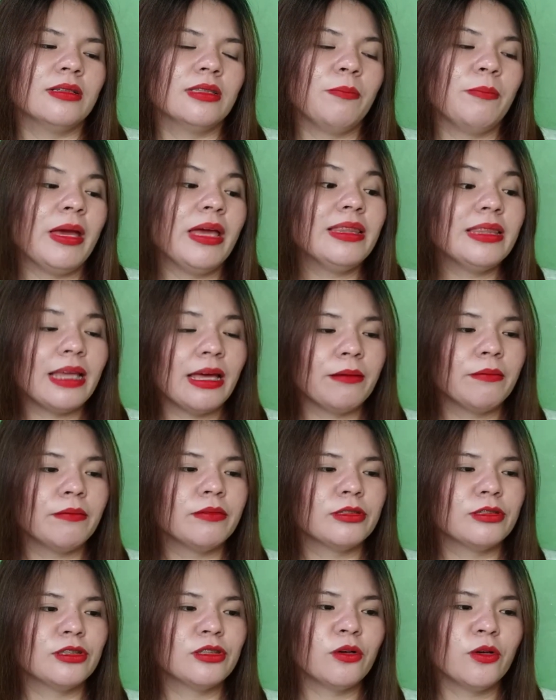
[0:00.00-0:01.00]
Depende.
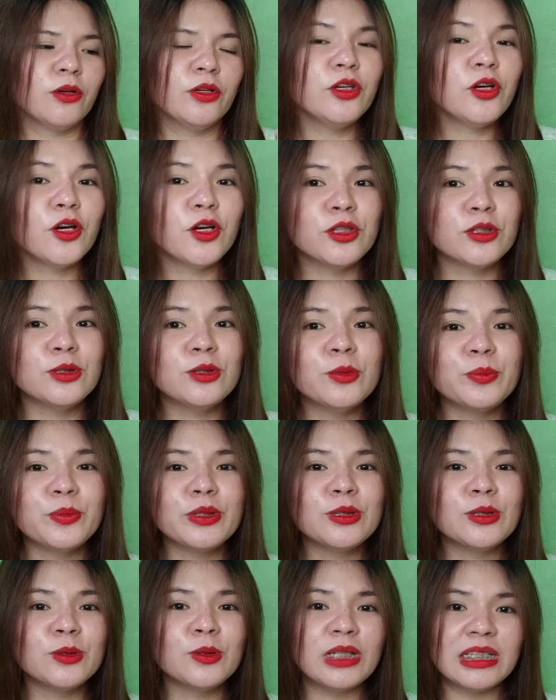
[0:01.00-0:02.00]
So, yun,
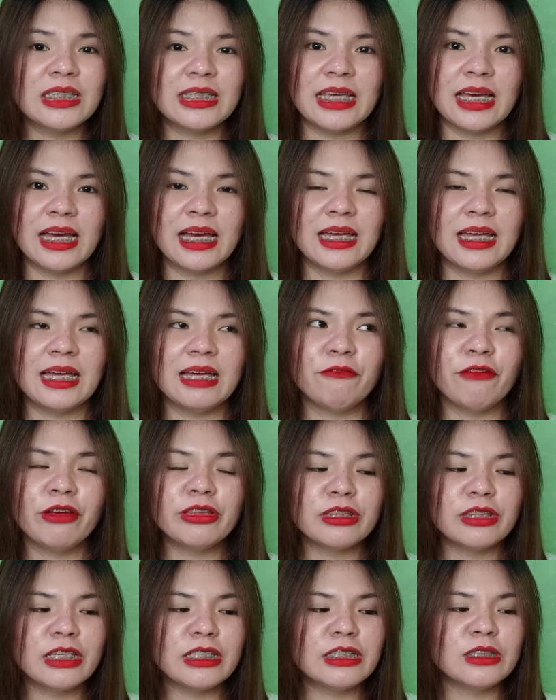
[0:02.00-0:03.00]
super sulit nga.
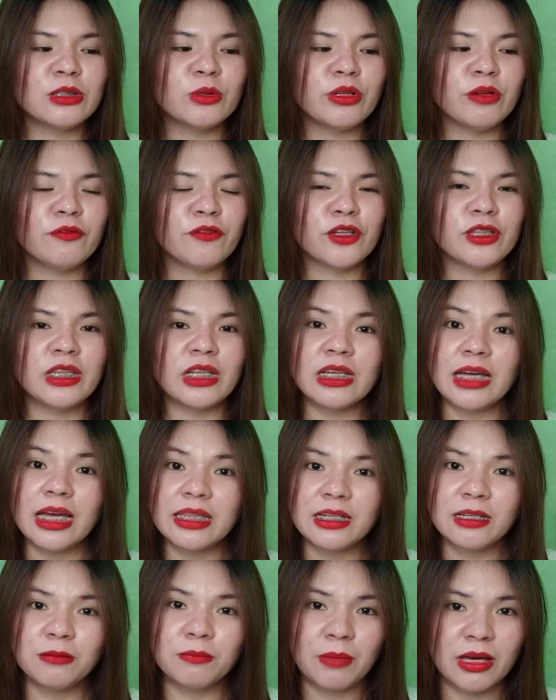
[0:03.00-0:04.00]
This is only for
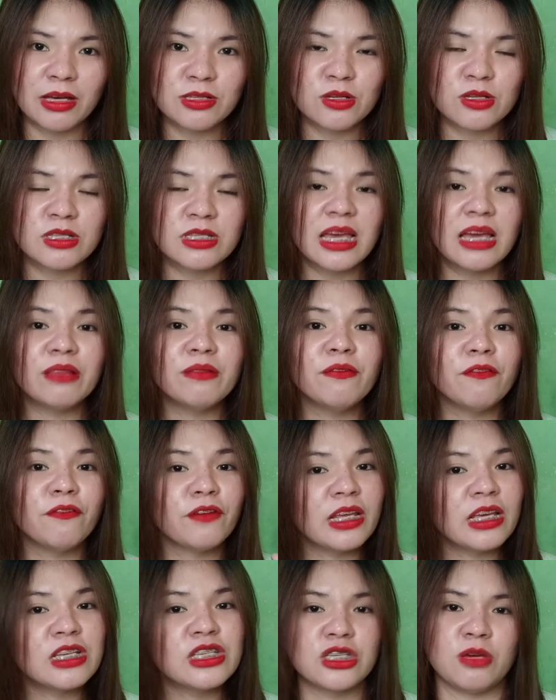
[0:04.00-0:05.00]
300 pesos and
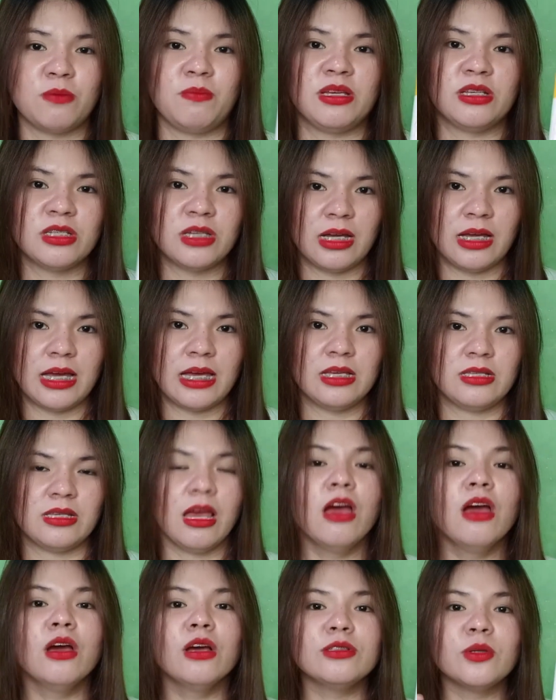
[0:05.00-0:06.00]
free shipping siya,
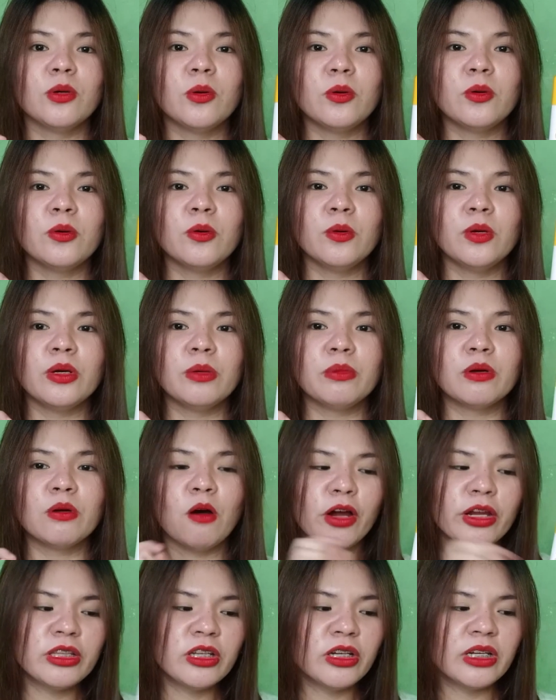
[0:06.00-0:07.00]
guys. So,
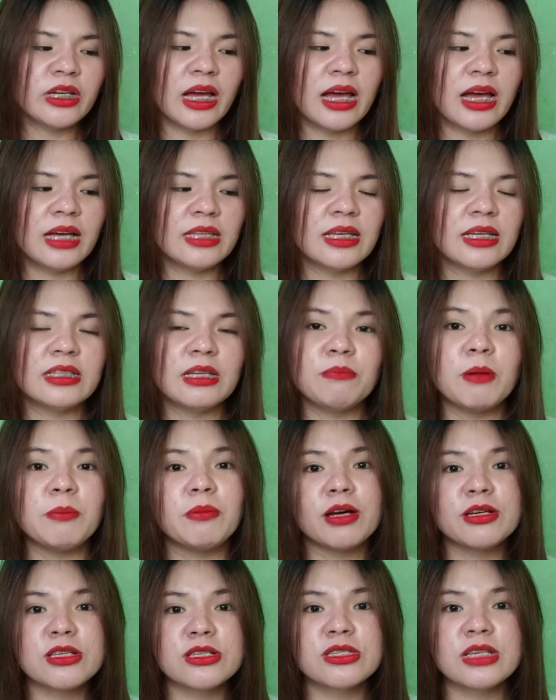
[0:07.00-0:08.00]
mag-order ka, then
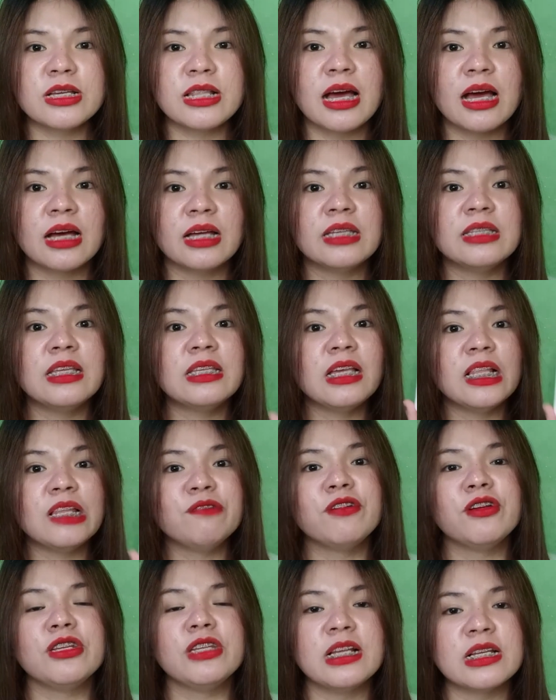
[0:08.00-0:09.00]
ipaprocess nila,
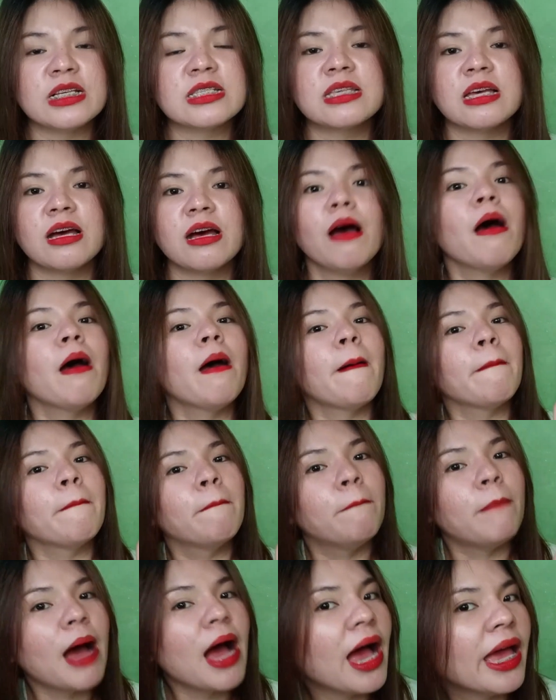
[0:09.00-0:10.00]
i-deliver nila sa
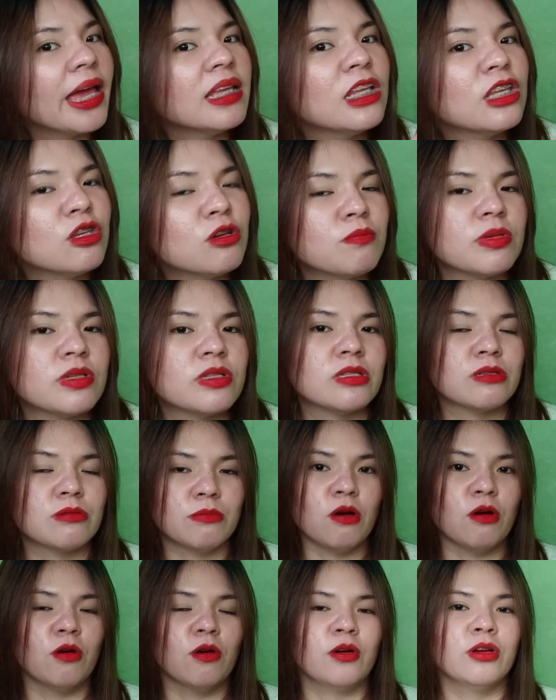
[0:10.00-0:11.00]
bahay ninyo
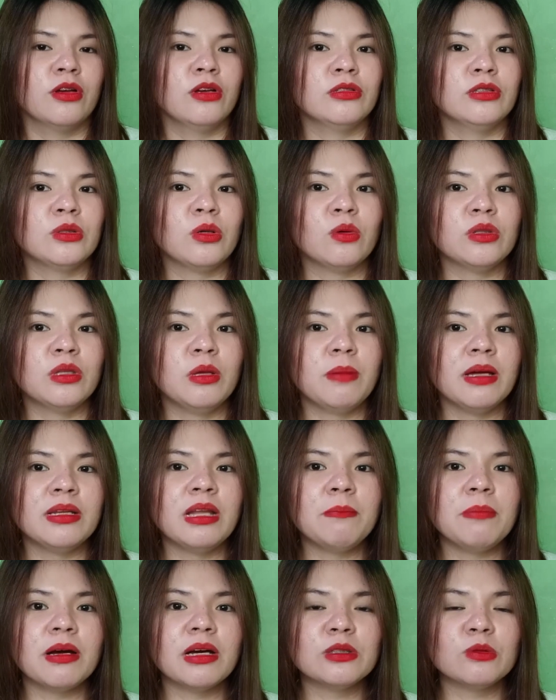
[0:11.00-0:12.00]
mismo. So, di ba,
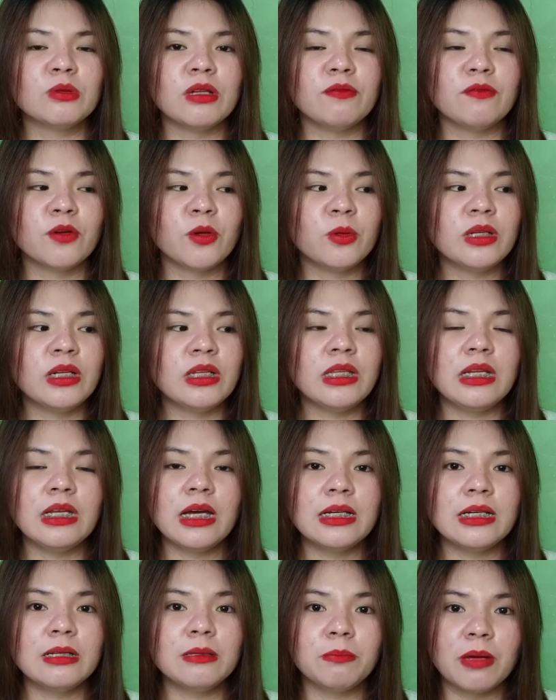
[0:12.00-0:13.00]
napakasulit. For only
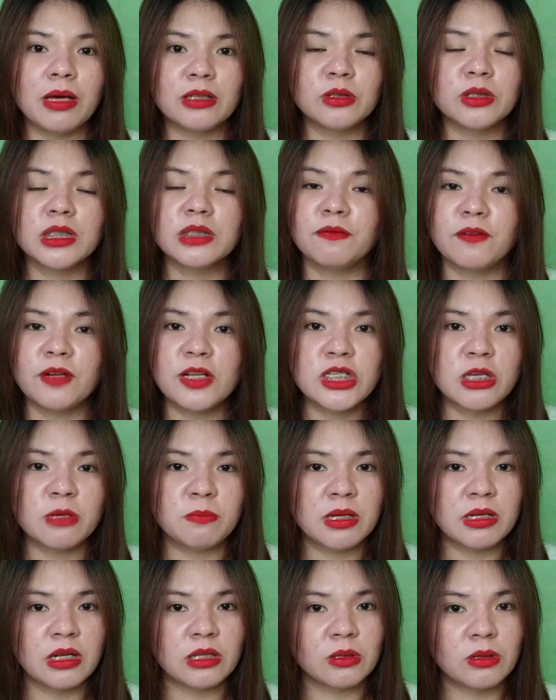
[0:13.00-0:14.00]
300 pesos, free
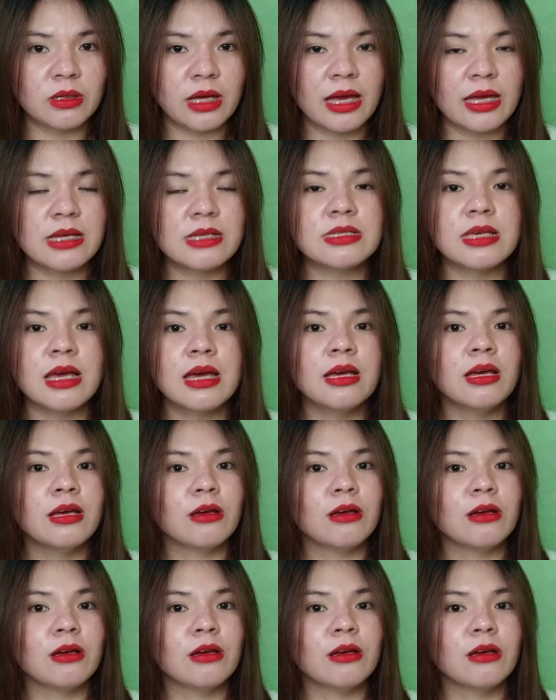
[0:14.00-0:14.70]
shipping na to, guys.